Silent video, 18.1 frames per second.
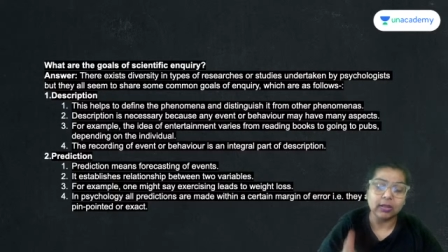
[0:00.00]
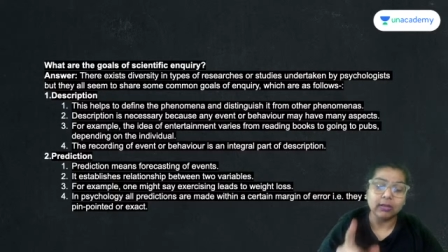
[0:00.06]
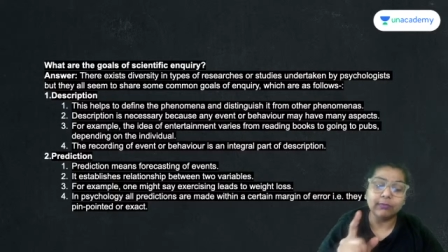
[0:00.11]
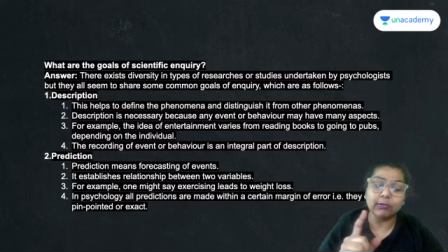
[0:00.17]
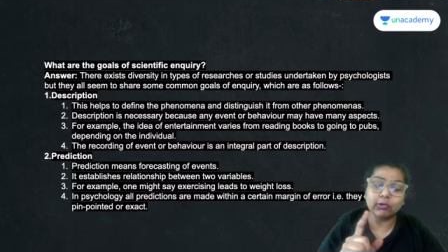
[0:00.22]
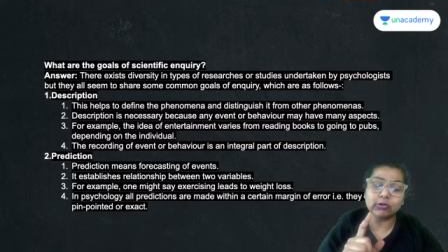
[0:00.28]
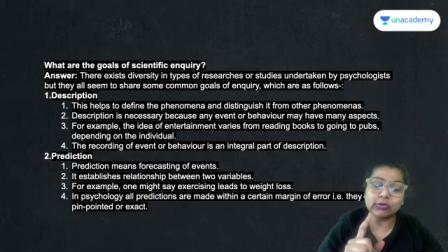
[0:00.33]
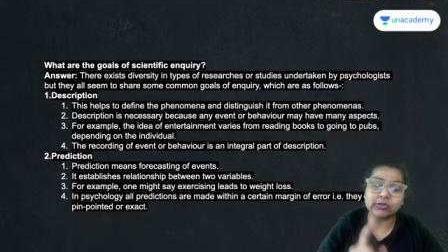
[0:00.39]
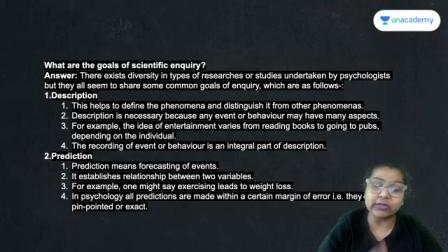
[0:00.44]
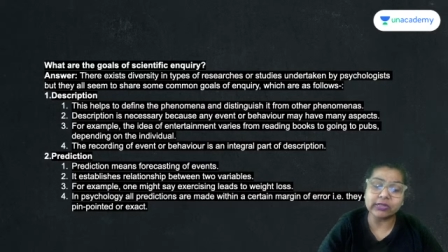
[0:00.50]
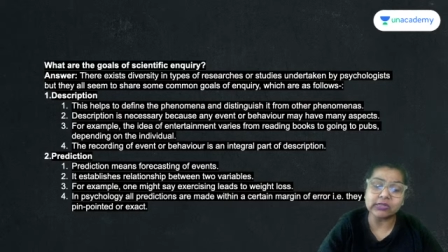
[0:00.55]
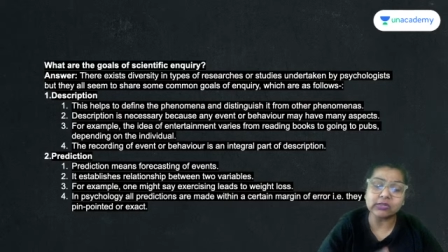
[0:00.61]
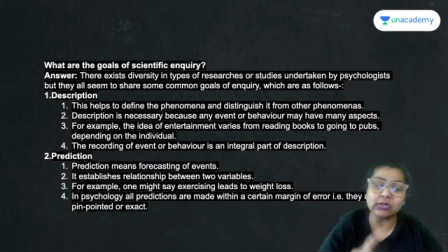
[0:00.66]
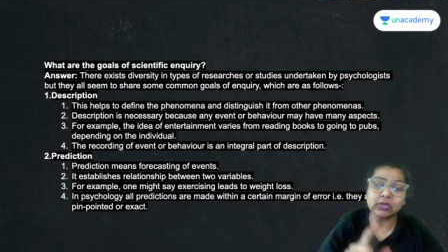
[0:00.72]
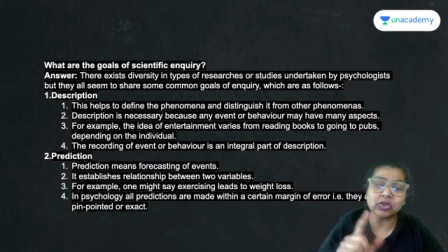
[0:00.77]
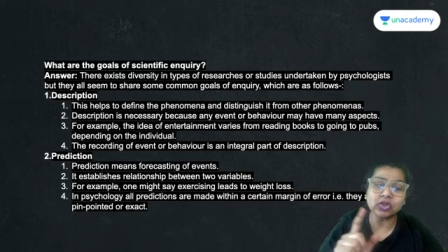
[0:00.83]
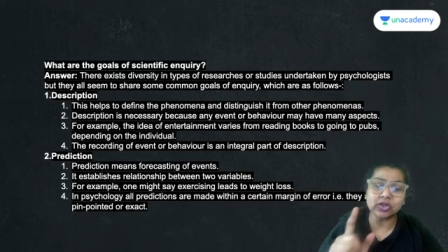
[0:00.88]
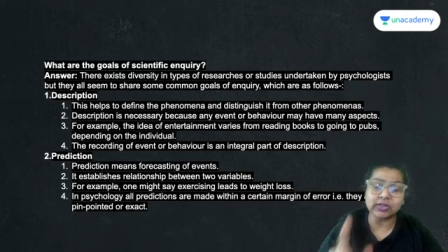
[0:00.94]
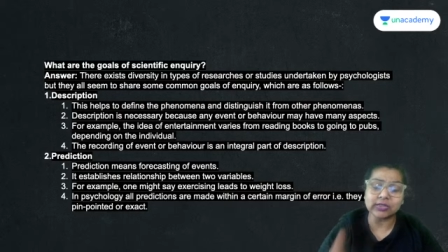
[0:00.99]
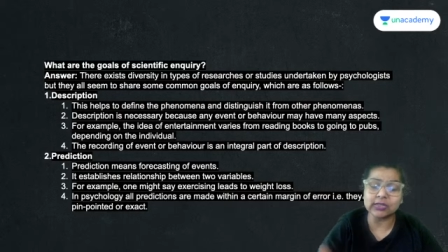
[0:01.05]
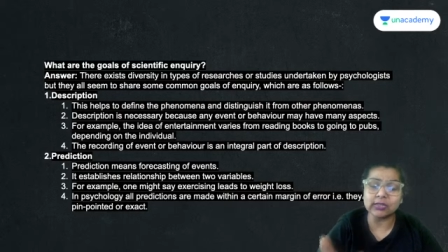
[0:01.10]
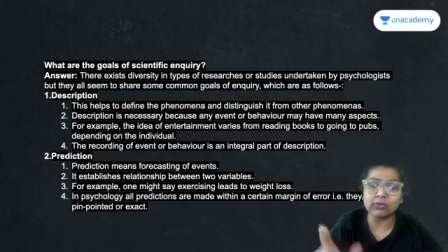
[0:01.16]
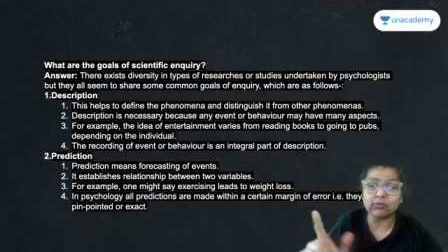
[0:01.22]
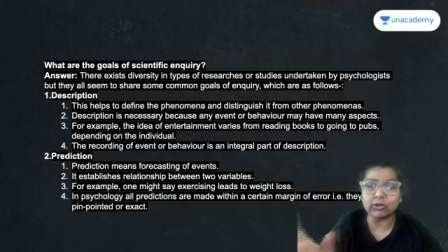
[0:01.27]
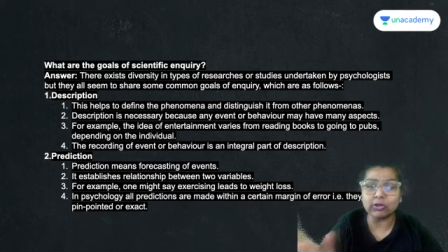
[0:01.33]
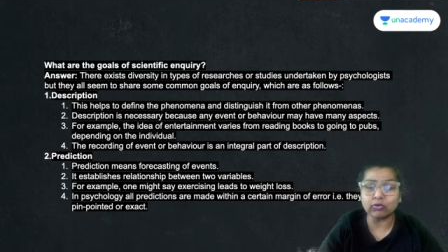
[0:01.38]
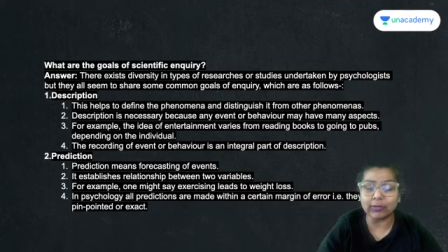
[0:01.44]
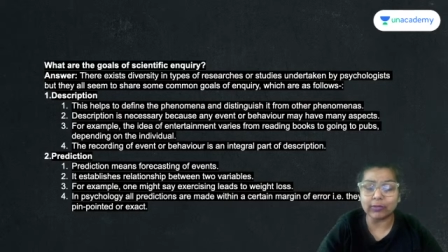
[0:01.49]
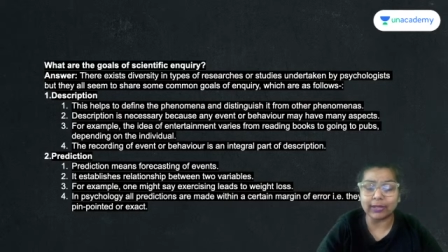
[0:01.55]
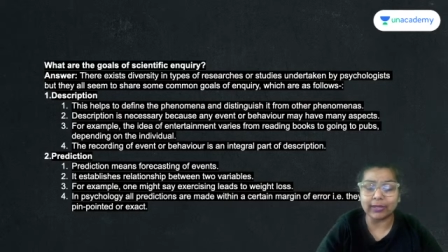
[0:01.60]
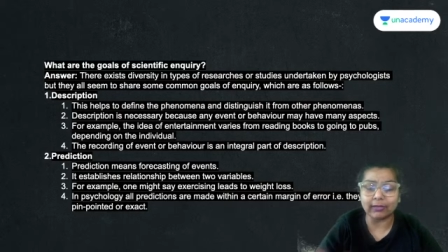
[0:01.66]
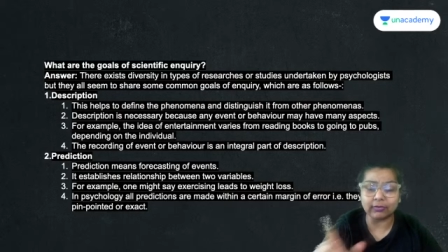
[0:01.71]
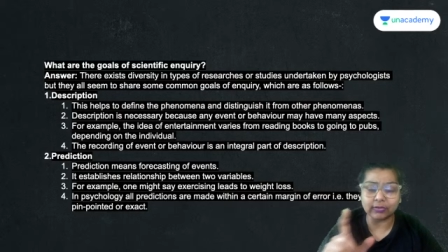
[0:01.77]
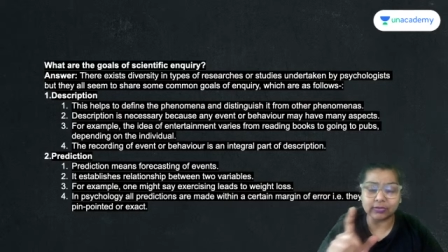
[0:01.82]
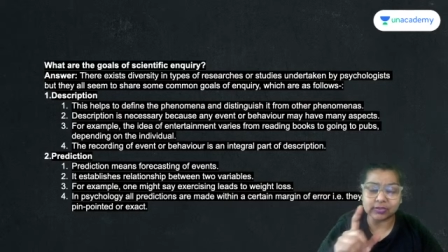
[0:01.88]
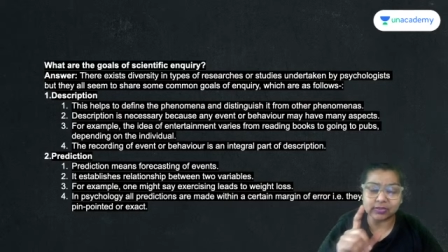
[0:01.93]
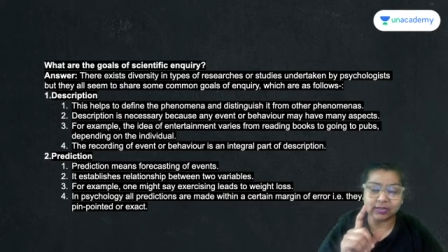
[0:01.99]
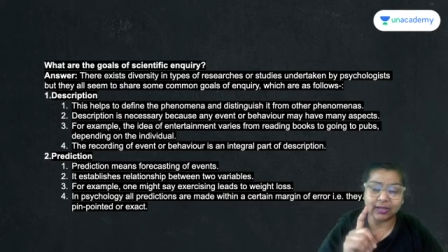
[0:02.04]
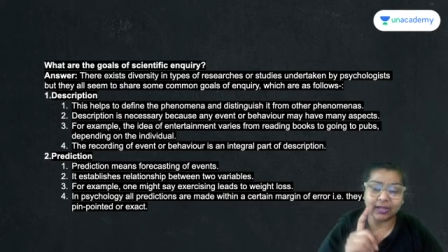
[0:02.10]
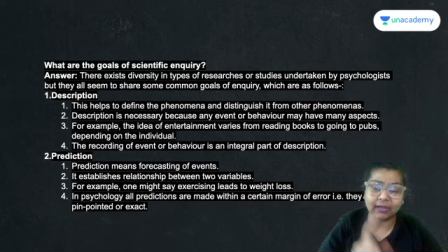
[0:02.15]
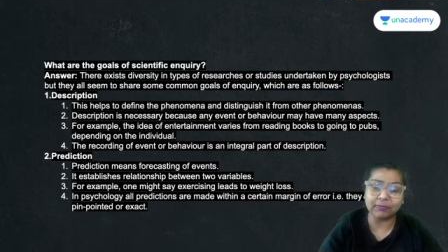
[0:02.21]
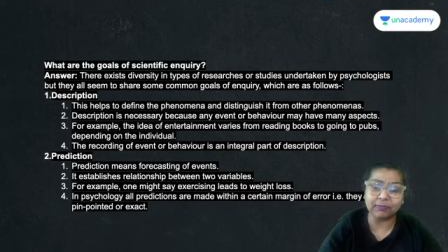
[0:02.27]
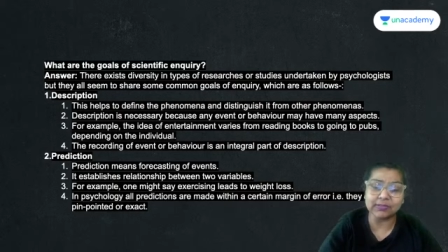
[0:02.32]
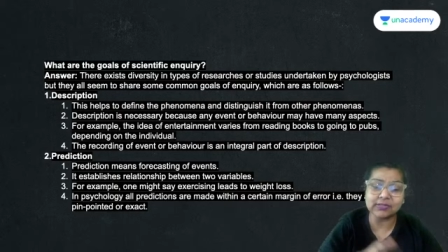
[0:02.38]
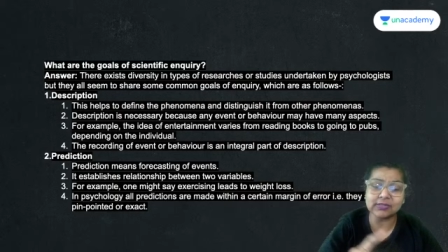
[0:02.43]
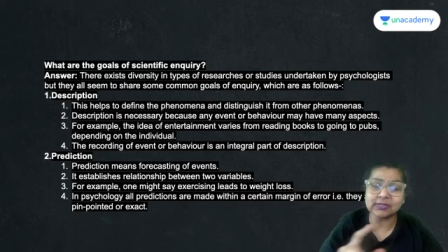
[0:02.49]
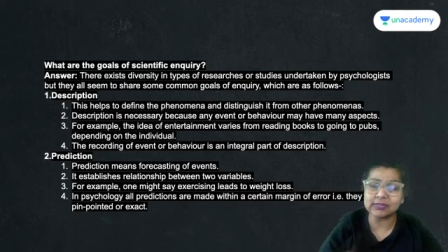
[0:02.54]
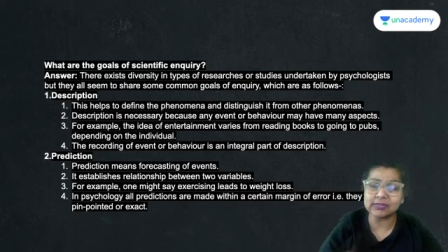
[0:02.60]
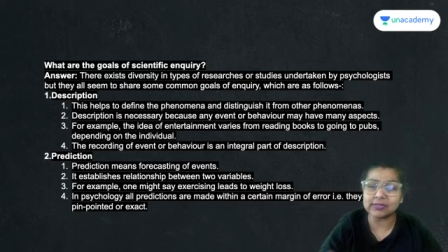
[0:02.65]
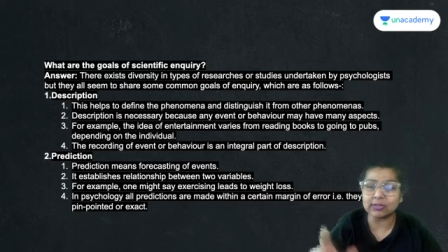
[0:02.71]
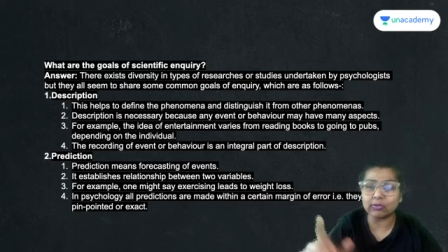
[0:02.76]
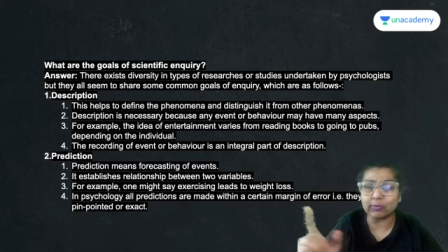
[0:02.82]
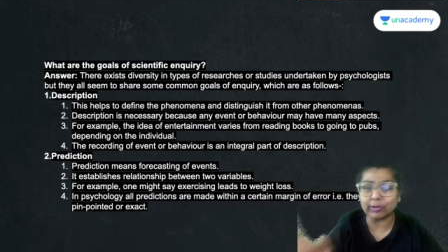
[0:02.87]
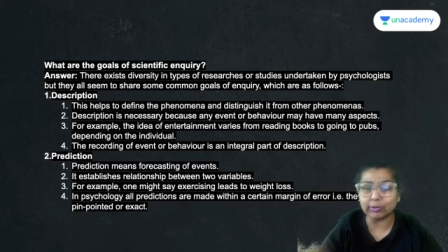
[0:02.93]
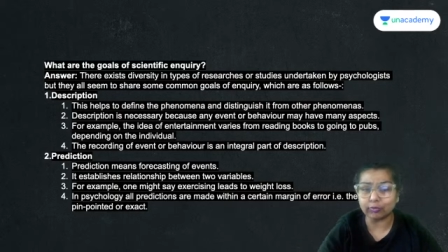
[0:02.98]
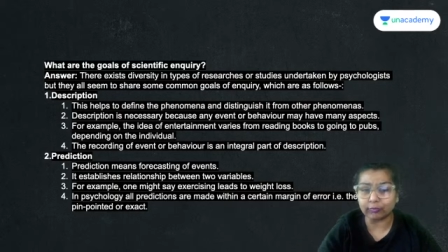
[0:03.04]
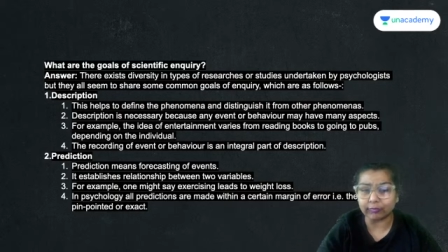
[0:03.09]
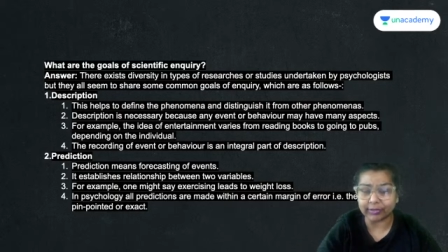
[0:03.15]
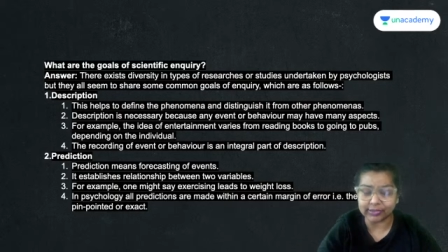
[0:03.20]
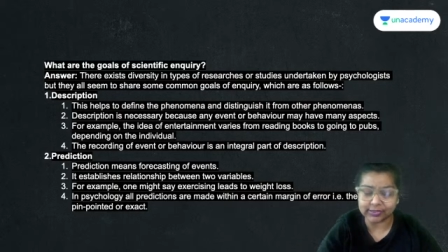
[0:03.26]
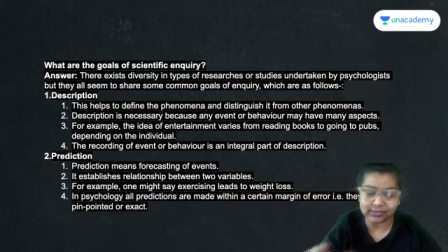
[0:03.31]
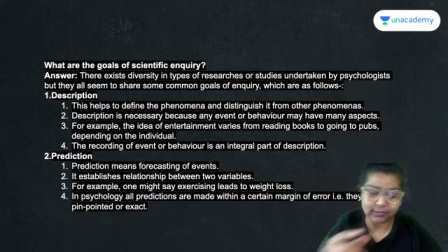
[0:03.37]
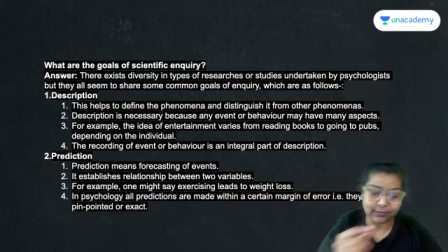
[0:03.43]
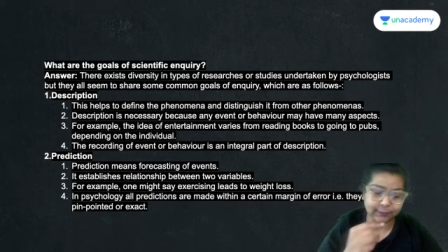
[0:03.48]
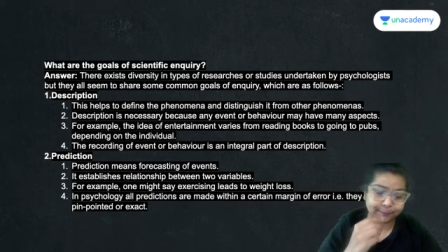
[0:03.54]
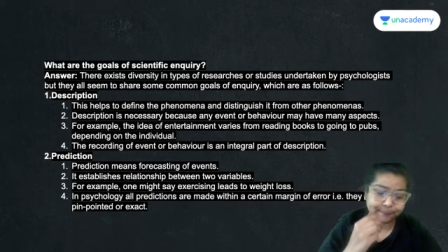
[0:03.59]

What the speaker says: because research is equal to errors, like business is equal to risk.